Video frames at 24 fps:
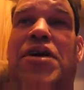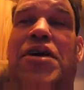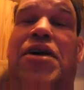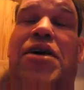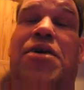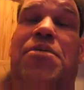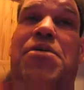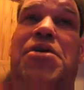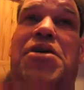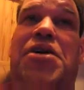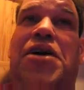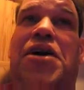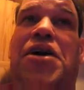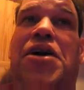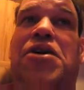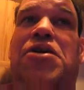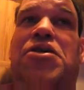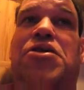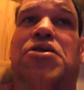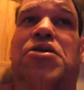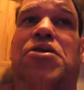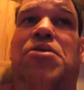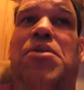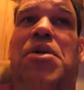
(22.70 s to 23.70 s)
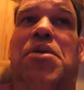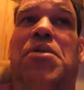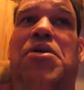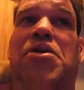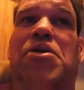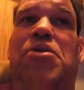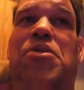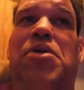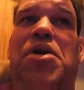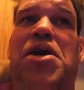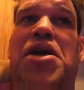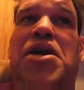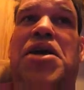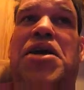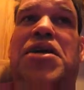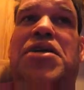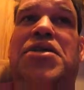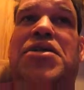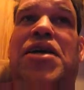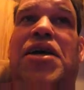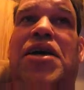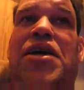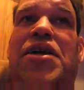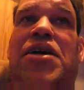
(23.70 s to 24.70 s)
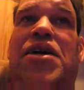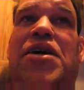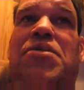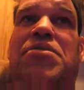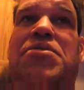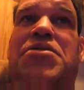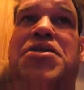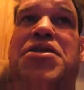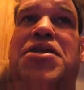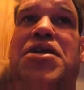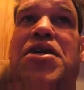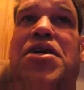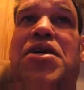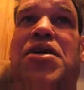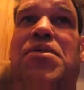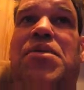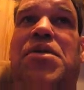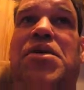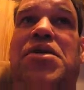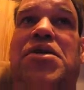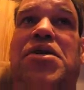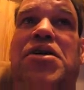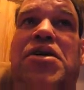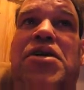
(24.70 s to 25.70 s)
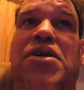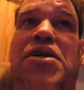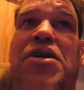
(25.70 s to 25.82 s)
It'd be kind of cool, maybe on the weekends I can come see him and